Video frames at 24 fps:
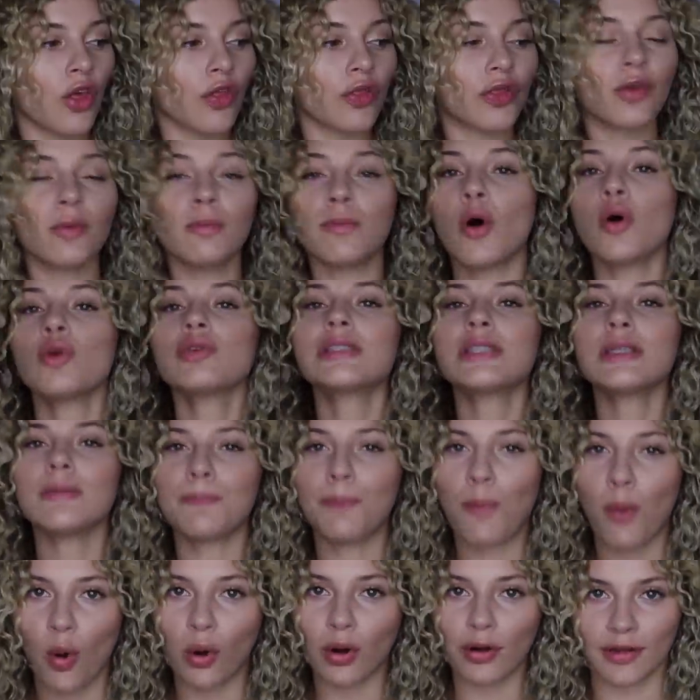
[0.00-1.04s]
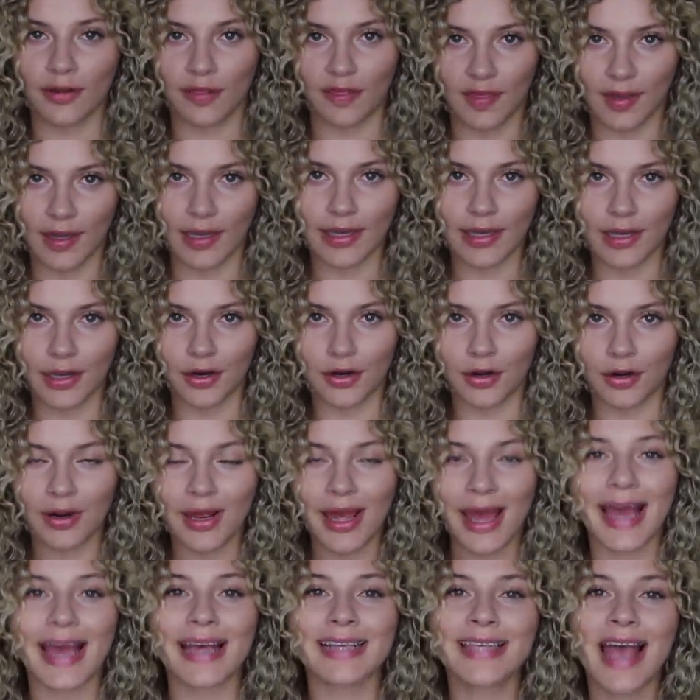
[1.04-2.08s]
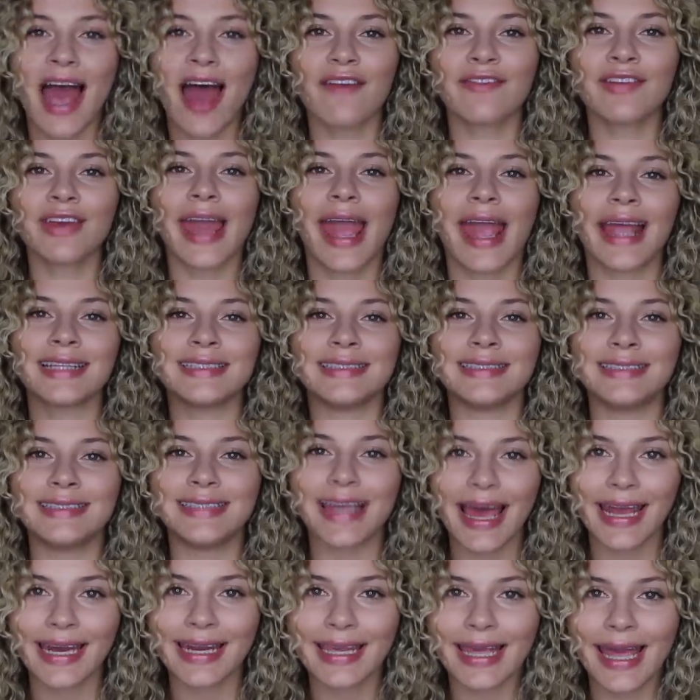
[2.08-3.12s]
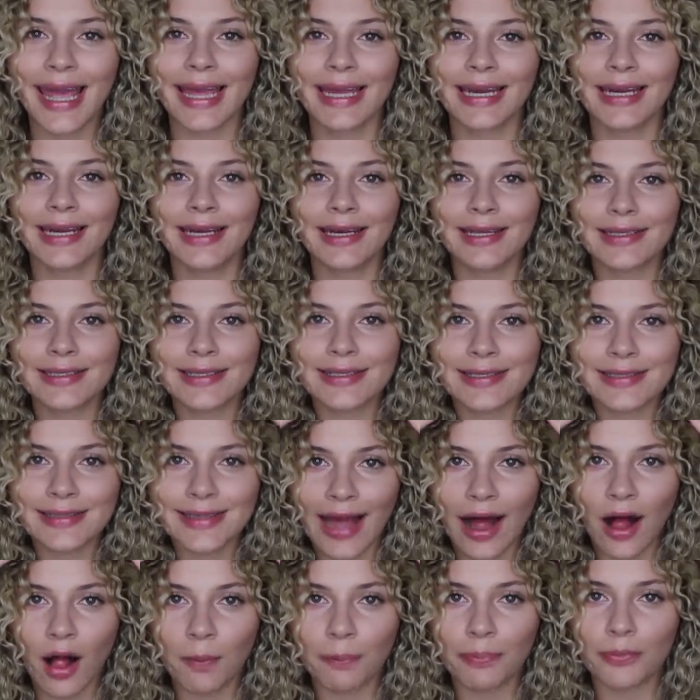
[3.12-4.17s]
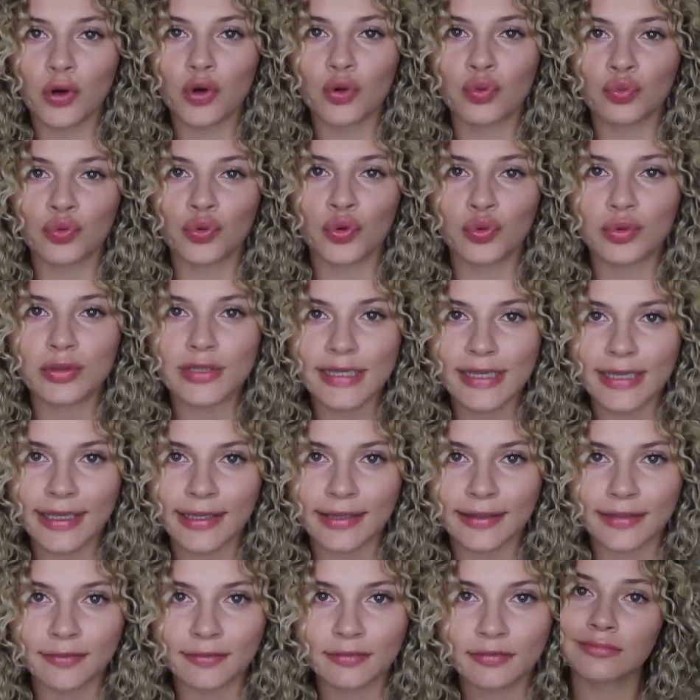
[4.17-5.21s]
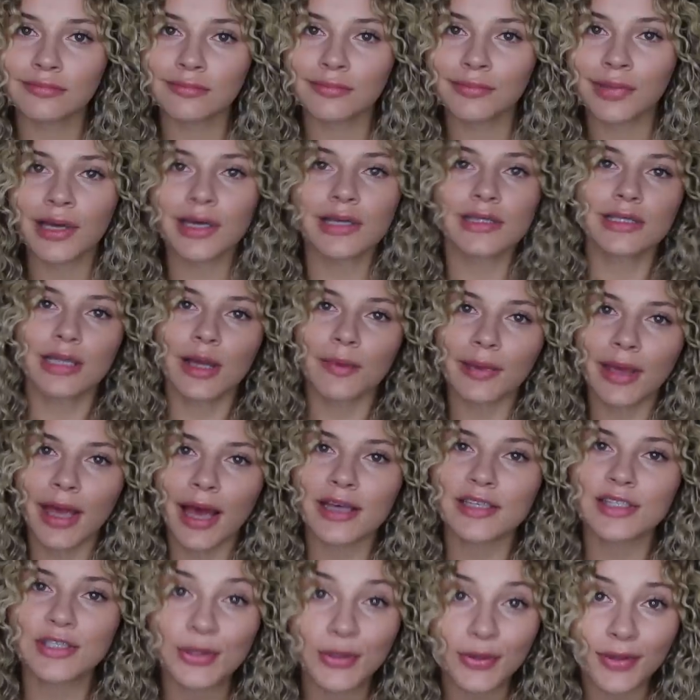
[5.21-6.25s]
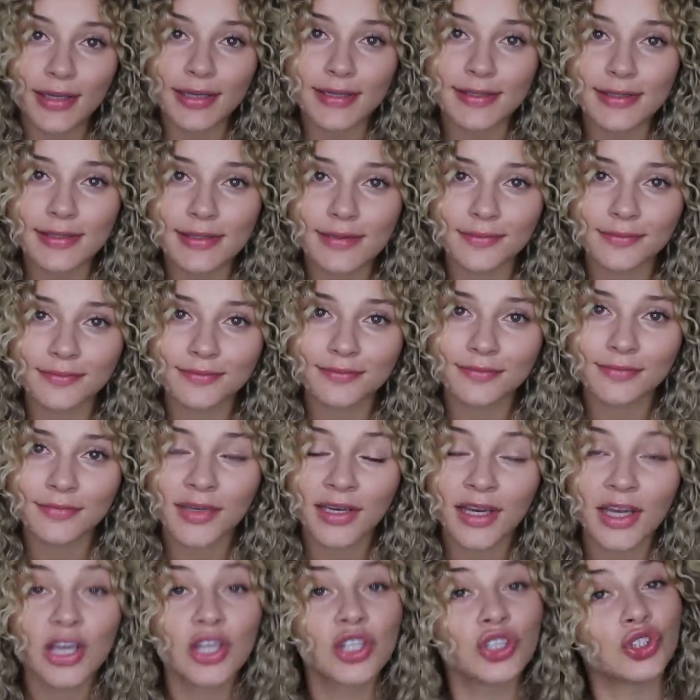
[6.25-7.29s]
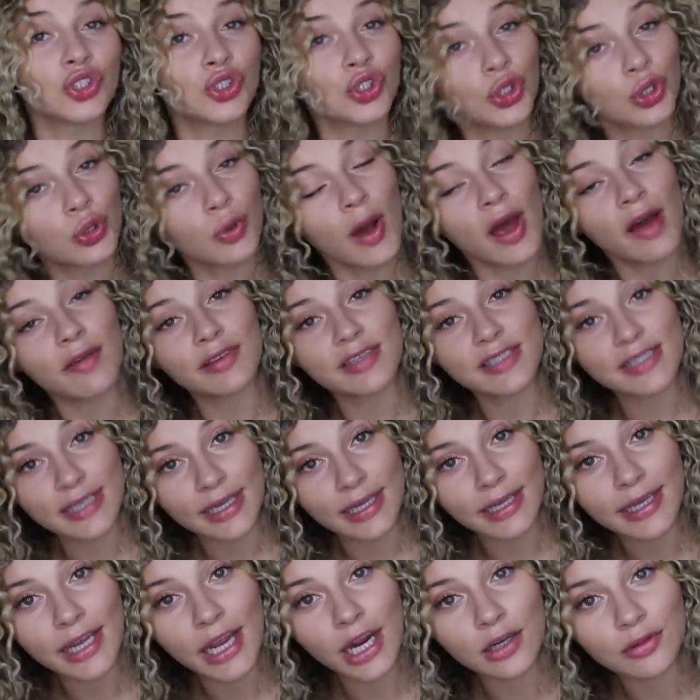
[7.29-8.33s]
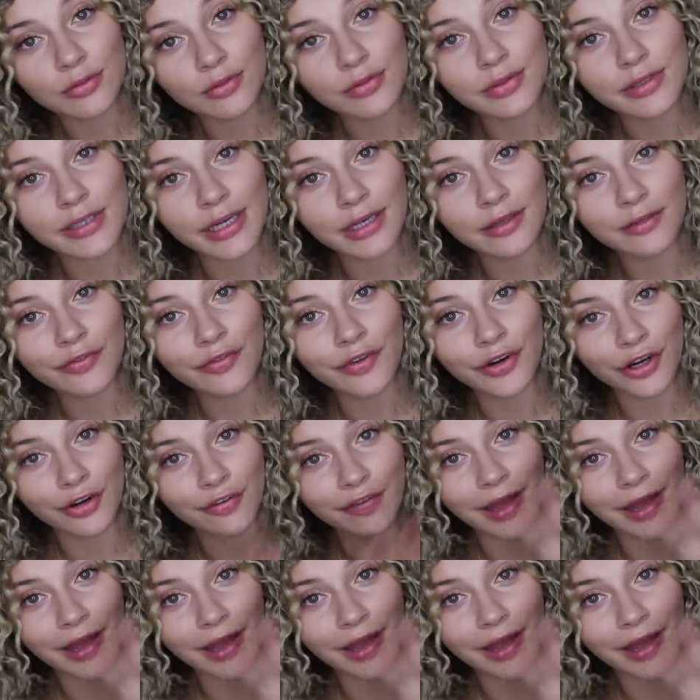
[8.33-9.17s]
The most important thing here is having a dedicated scalp routine. Because let me ask you this. Do you have a skincare routine for your